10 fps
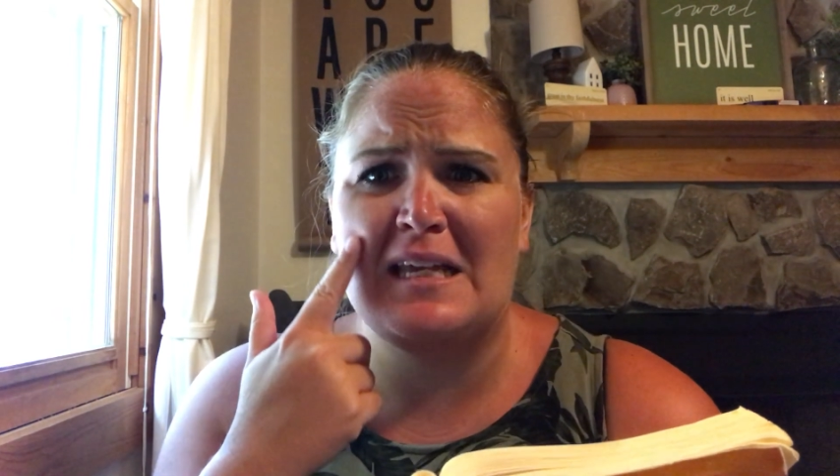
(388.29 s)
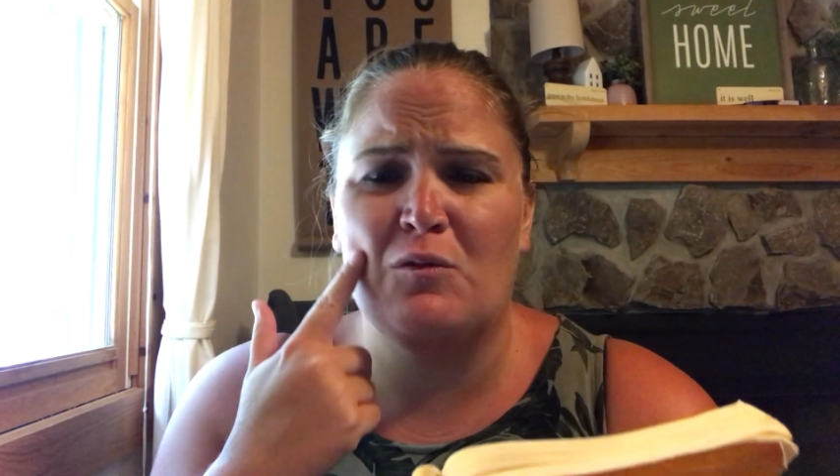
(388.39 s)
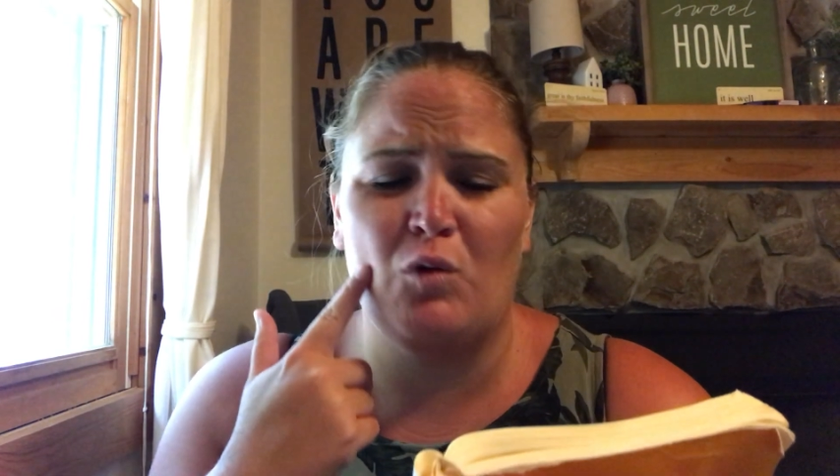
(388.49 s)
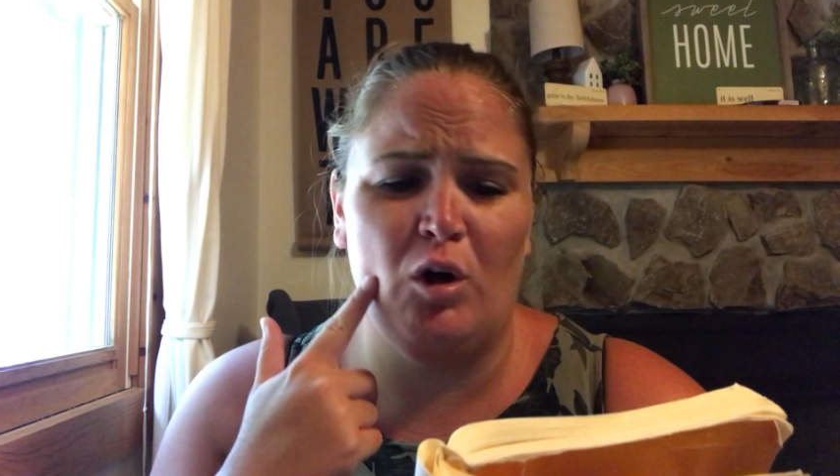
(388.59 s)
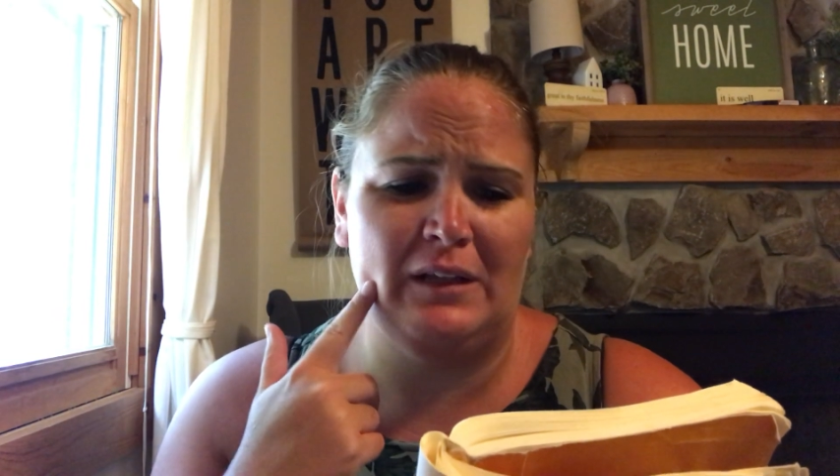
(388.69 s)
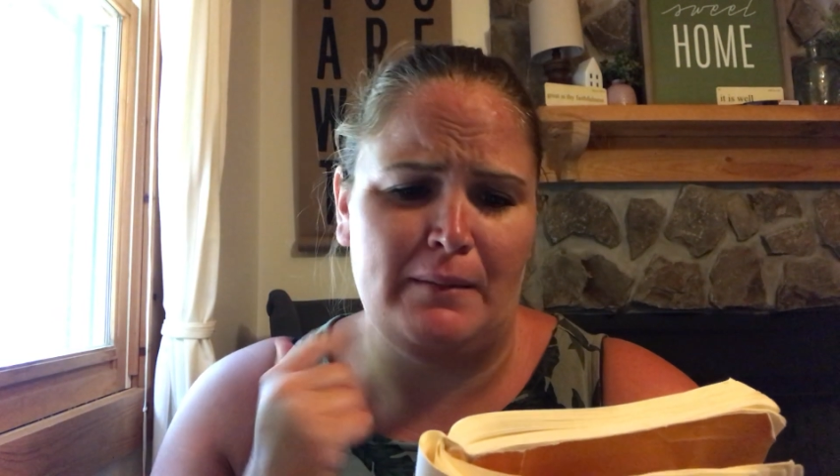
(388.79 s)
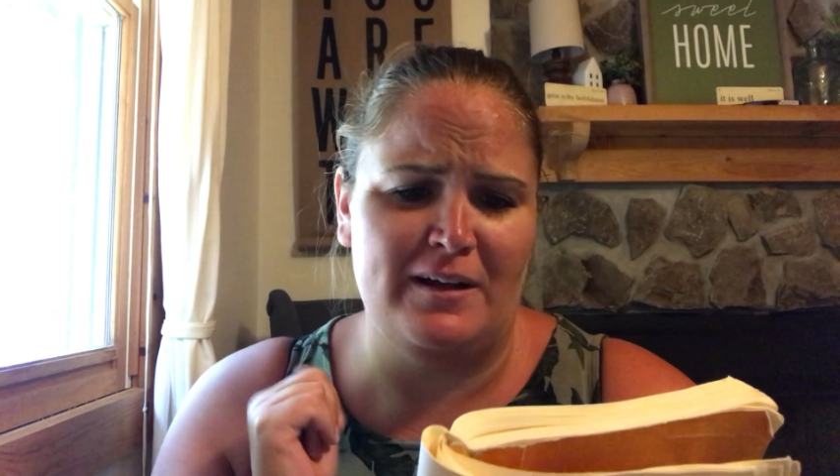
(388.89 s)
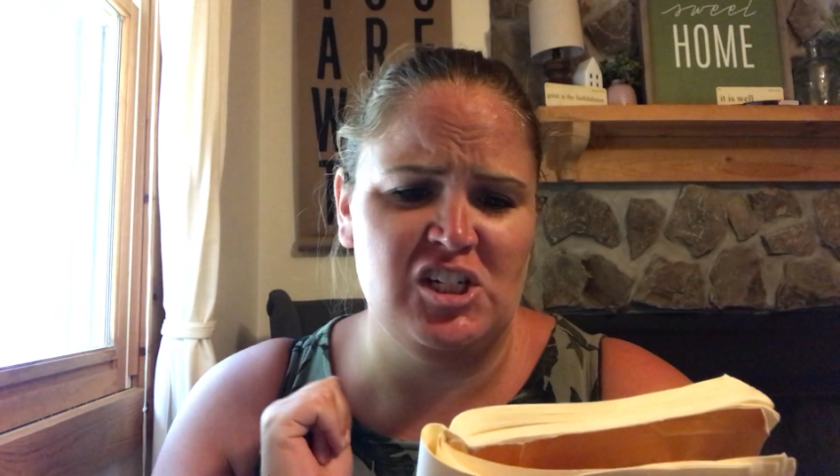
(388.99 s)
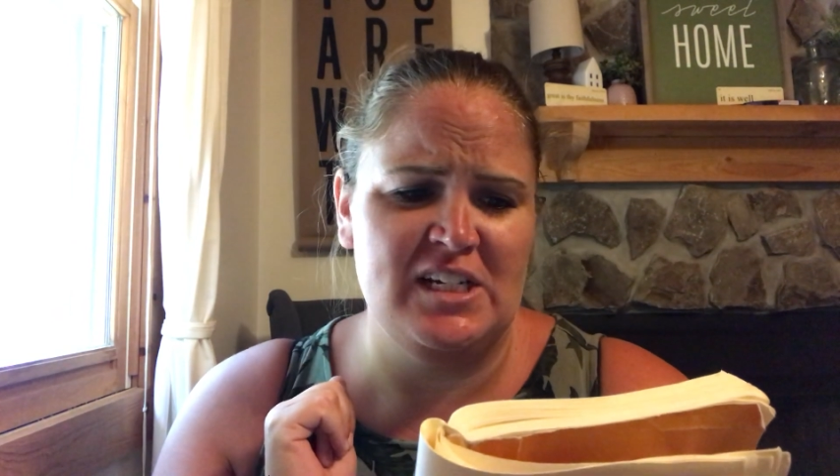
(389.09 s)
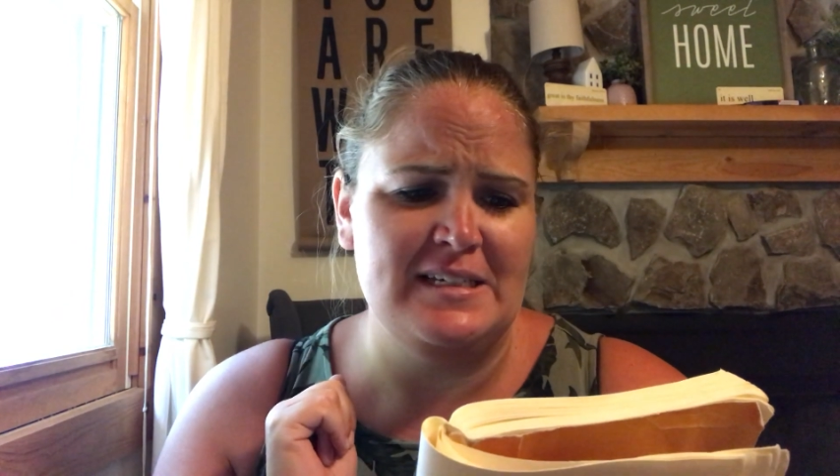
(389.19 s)
and roll down
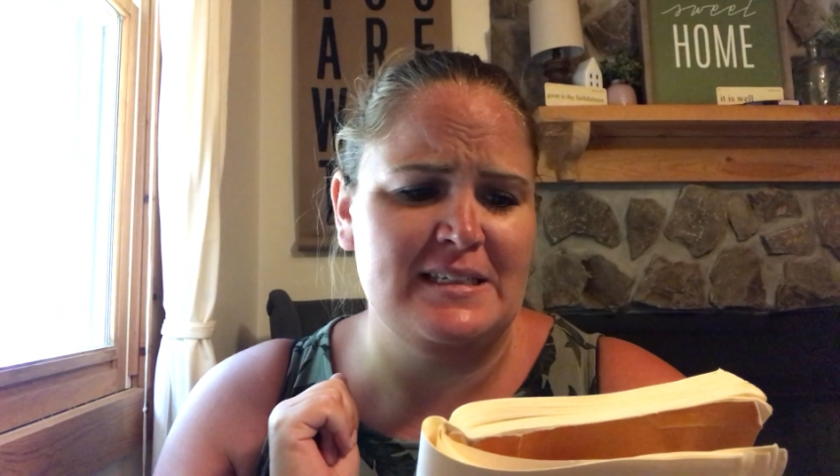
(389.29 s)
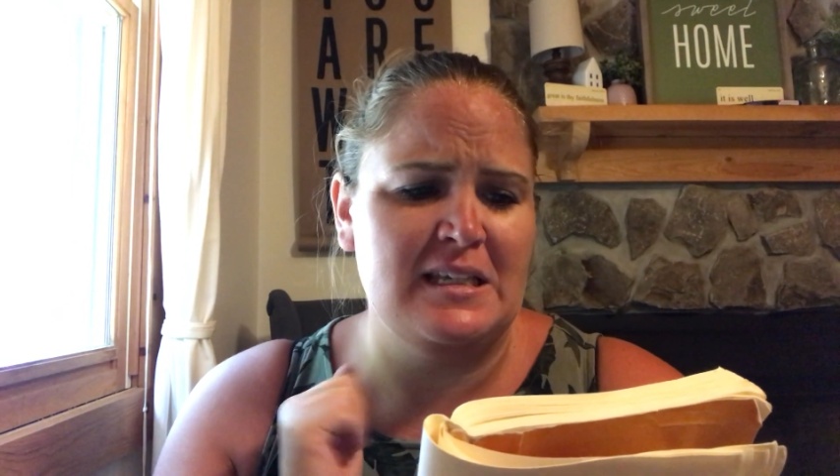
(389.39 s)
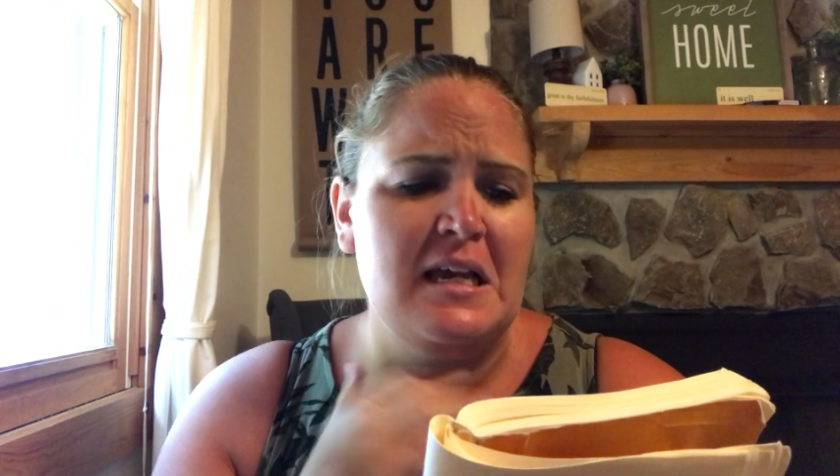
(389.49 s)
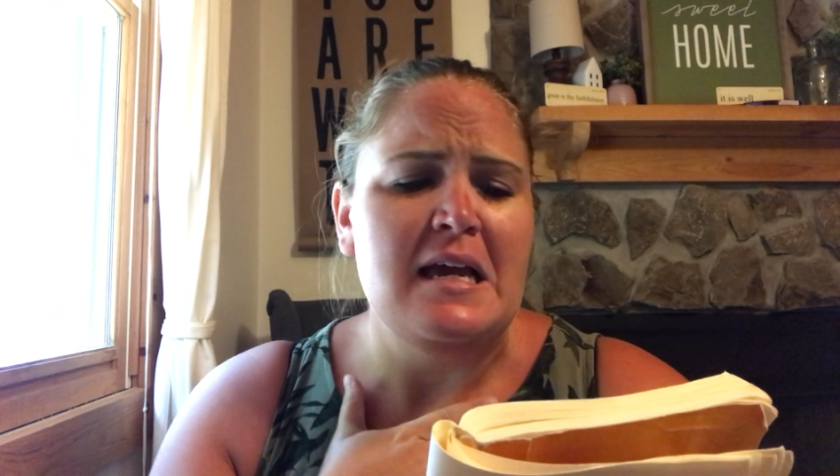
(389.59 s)
my cheeks.